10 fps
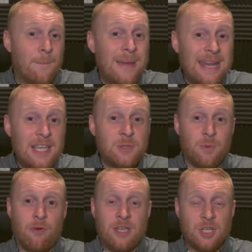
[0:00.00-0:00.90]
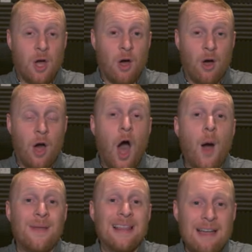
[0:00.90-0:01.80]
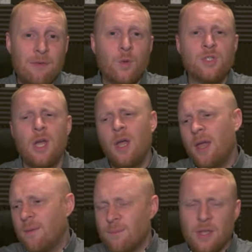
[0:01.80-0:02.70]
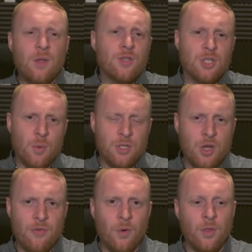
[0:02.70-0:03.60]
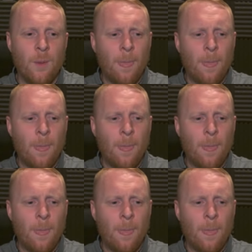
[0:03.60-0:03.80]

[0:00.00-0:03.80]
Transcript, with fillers: minis, progress our army levels, and so on and so forth.